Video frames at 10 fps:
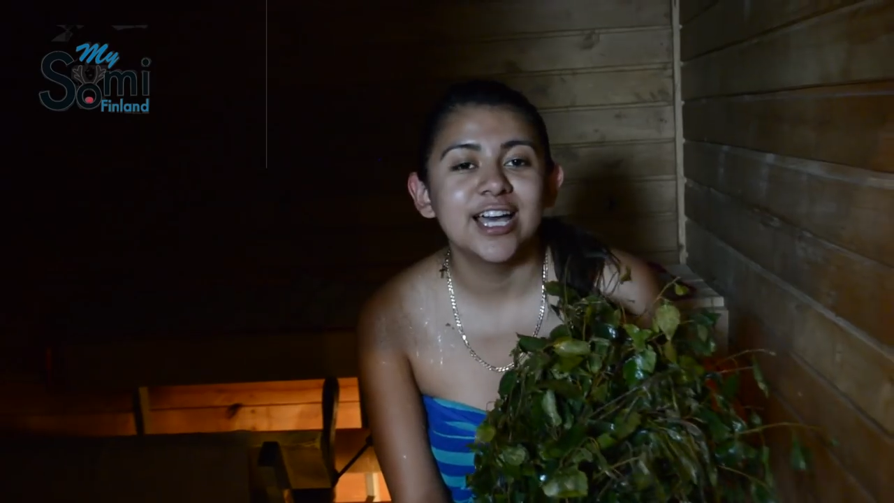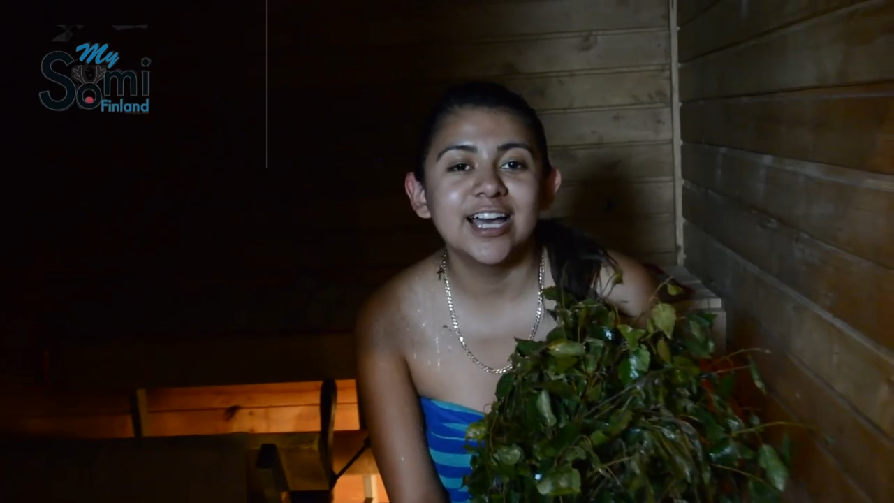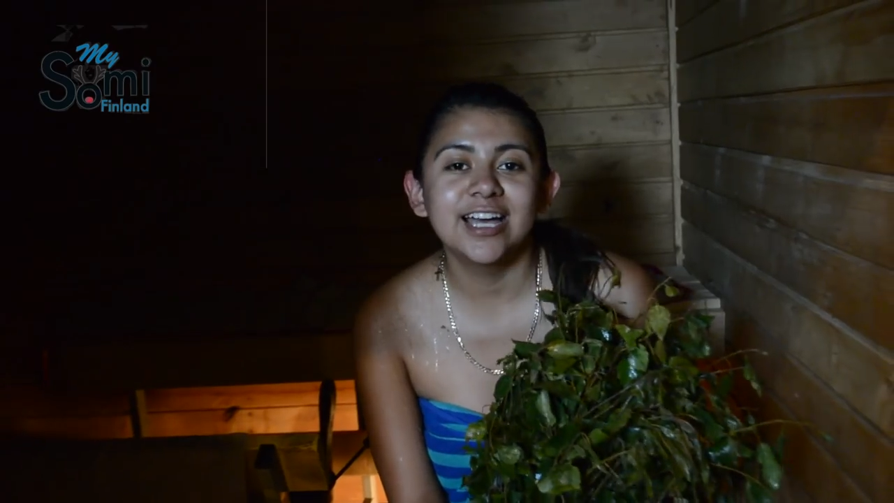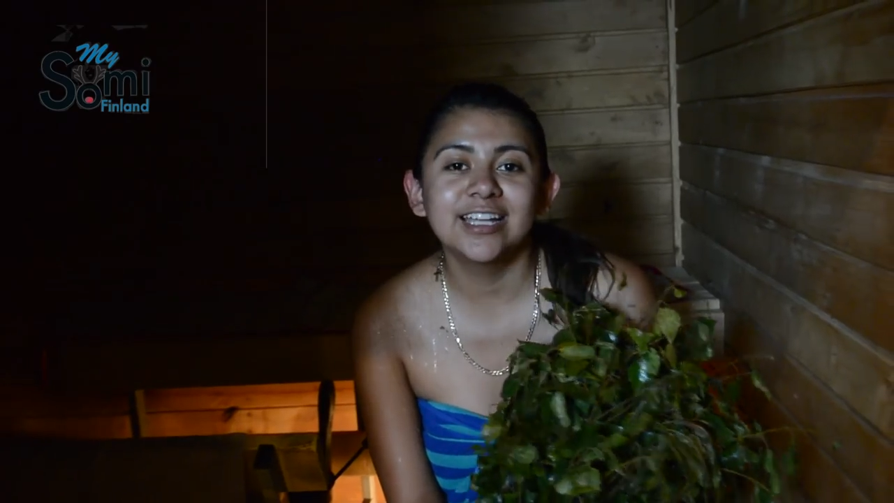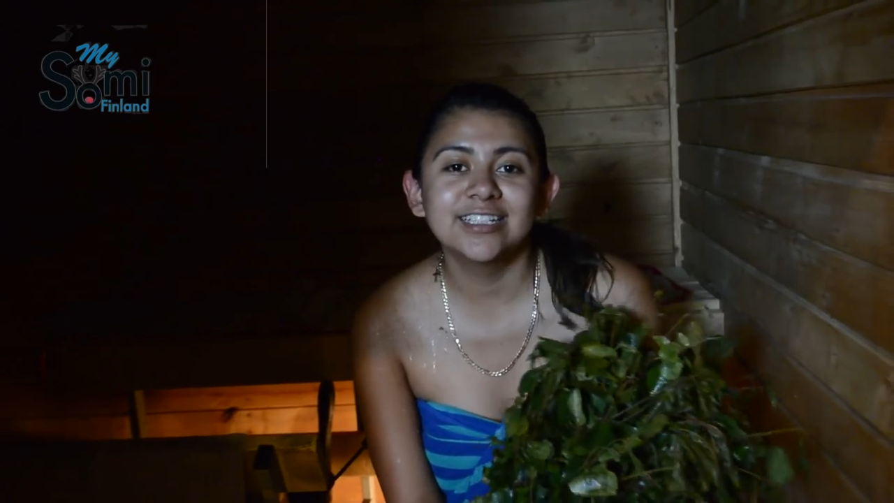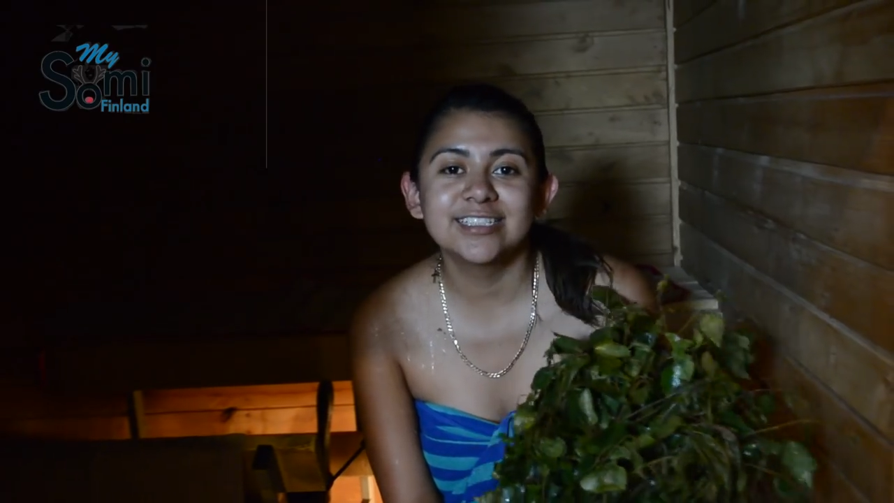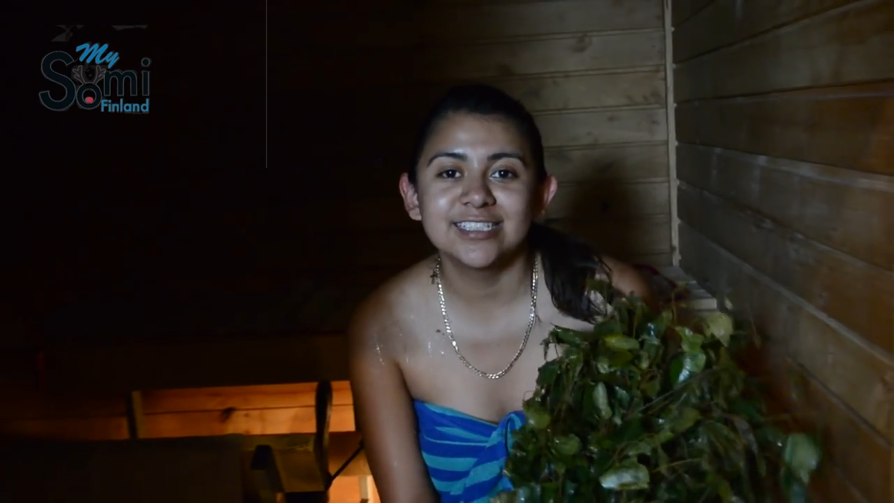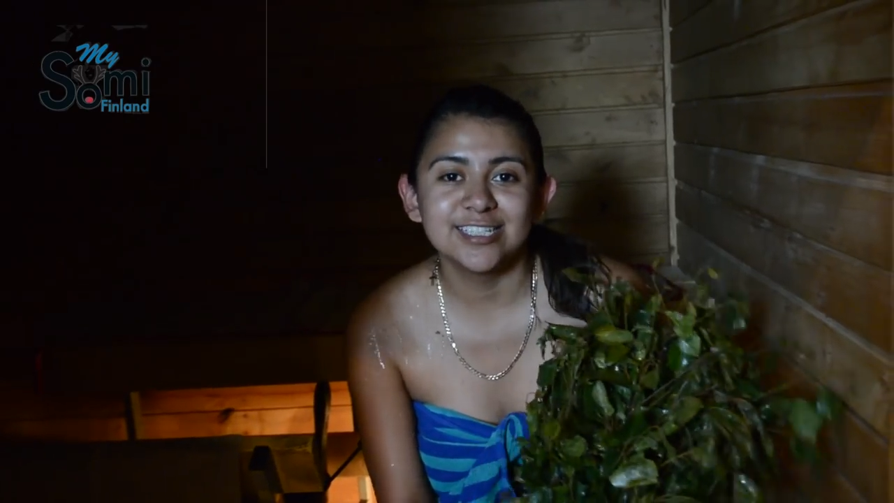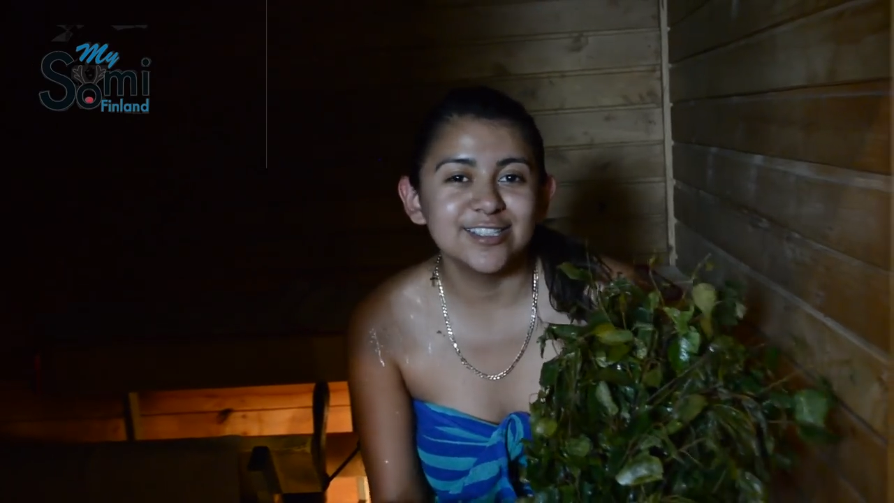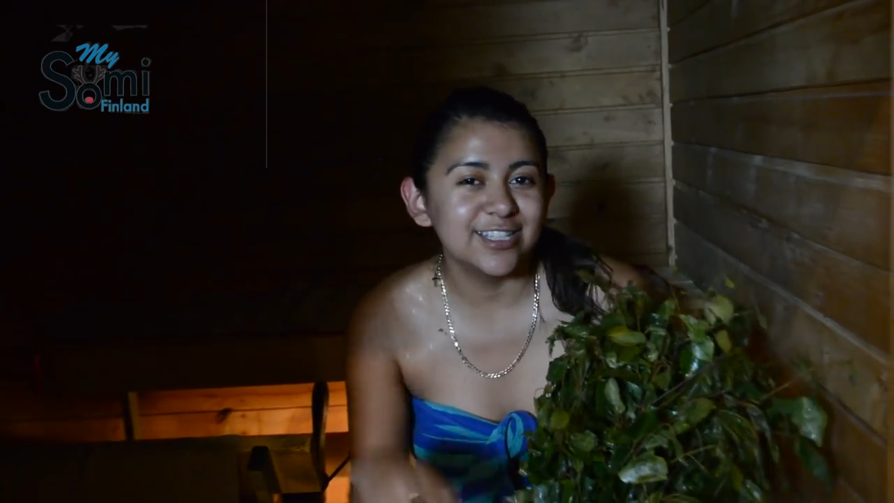And
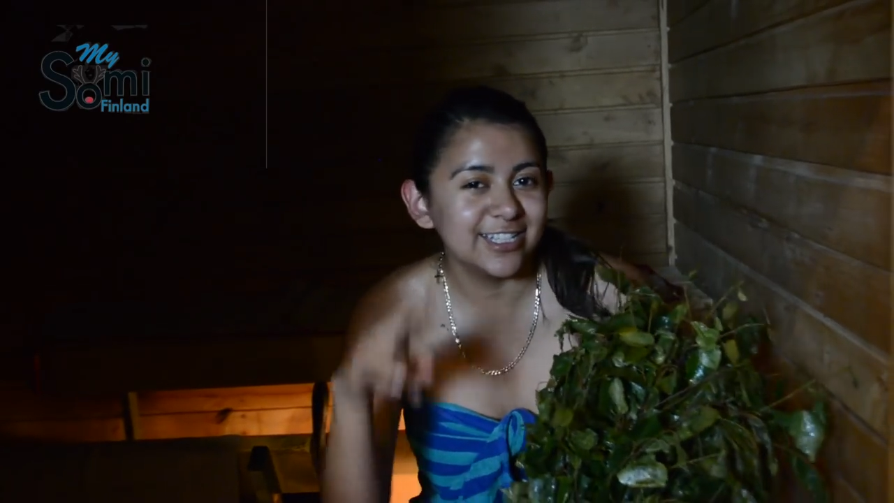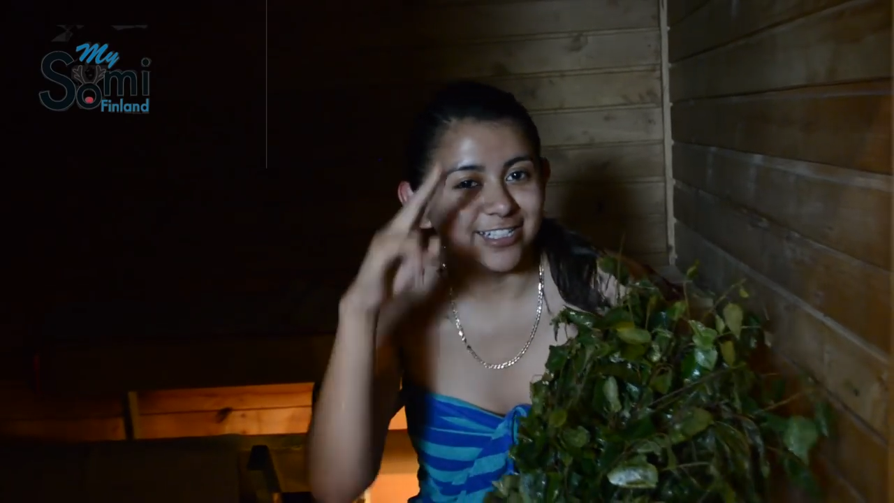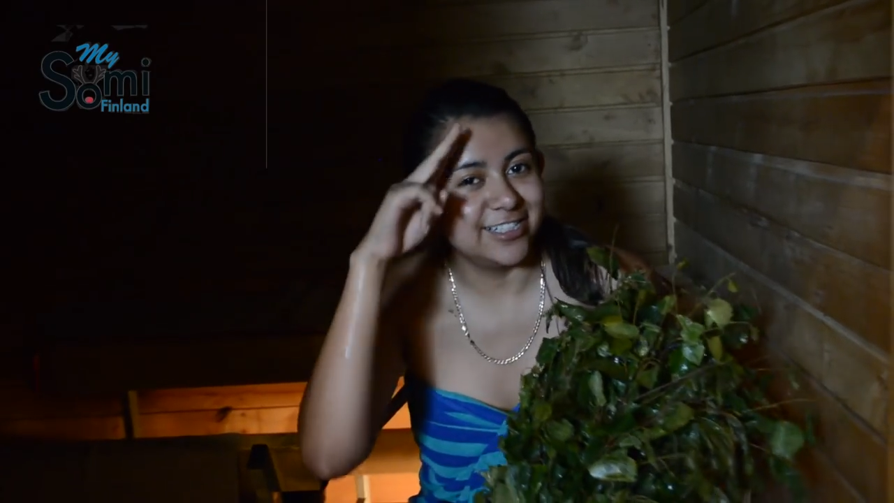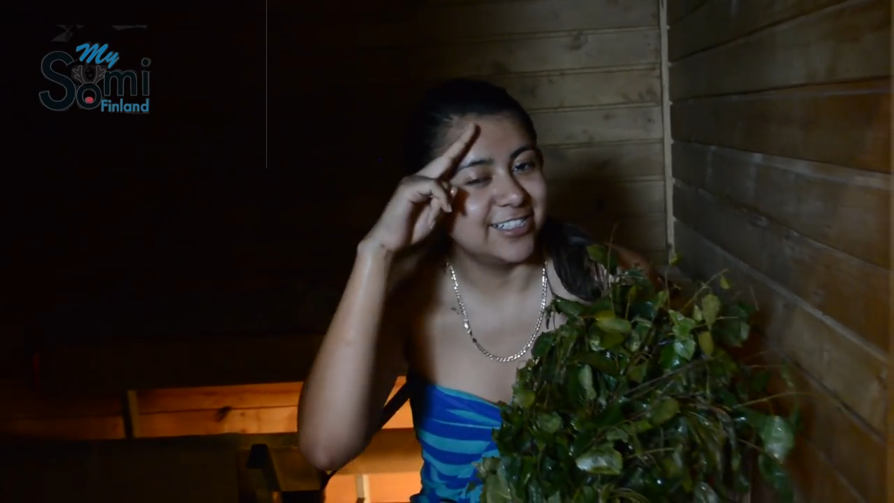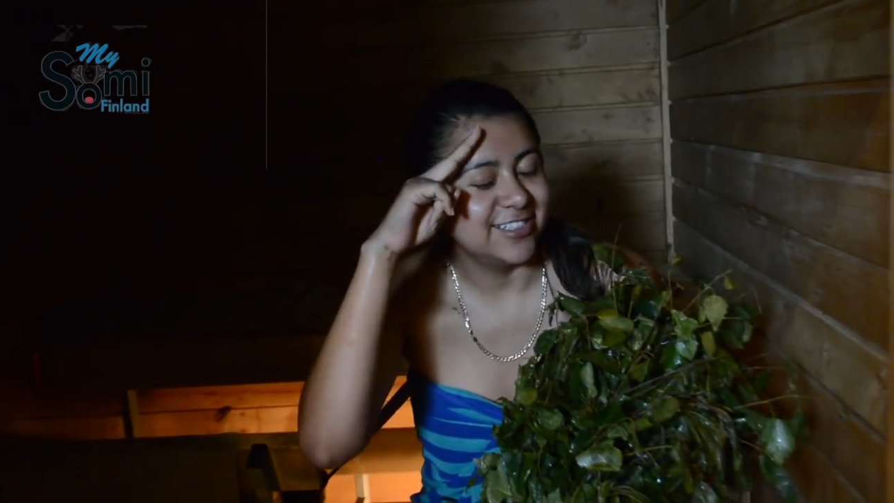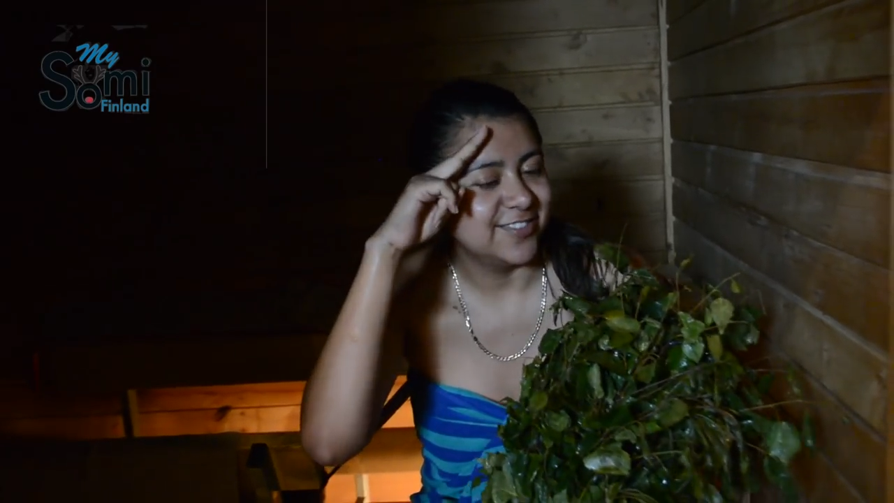see you later.